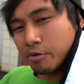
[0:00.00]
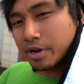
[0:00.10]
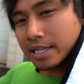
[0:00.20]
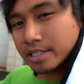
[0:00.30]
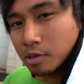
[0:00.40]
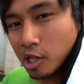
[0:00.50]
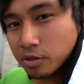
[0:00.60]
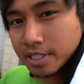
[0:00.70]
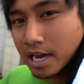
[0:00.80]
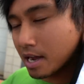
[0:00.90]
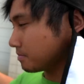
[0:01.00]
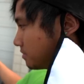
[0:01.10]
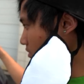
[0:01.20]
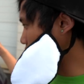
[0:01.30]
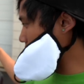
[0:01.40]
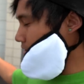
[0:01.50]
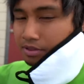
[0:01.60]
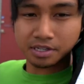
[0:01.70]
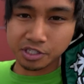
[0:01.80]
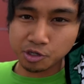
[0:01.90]
we got some alone time with
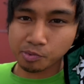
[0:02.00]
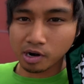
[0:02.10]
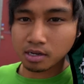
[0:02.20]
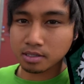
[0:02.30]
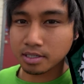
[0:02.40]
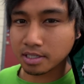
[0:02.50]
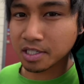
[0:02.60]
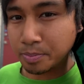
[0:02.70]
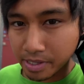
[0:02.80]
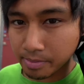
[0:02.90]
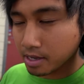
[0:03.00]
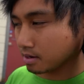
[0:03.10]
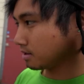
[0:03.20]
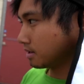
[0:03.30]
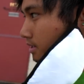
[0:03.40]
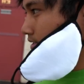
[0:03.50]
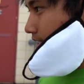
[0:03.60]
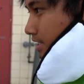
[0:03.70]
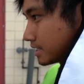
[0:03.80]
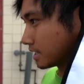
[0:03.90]
the Supra because it's been a bit
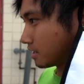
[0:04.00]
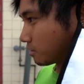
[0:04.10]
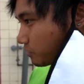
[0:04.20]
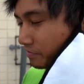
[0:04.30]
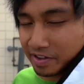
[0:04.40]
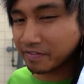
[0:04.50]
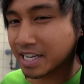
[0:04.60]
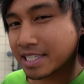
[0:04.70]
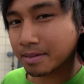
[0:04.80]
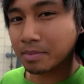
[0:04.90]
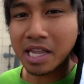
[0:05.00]
since we've given it some